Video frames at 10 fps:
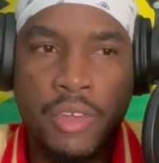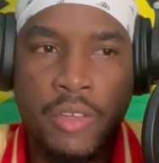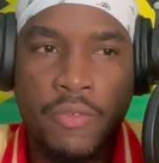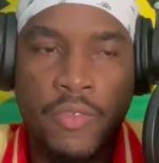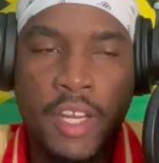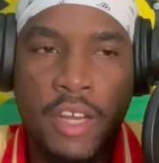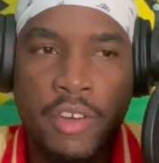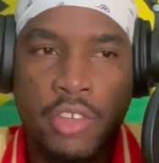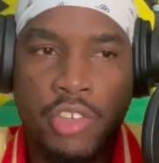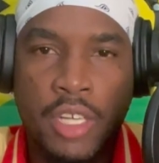the
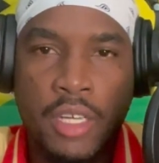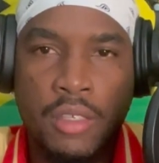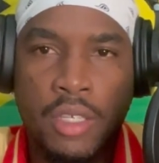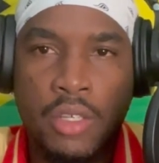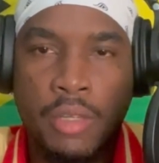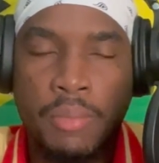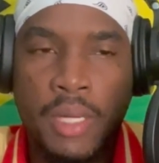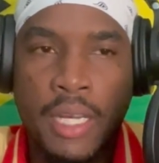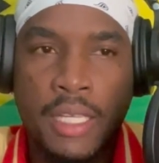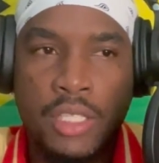federation and the
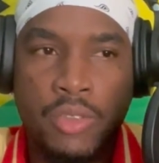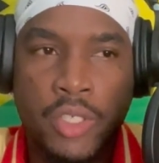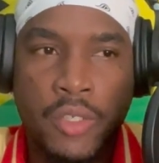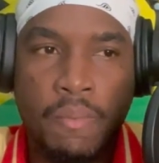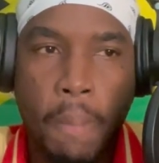players were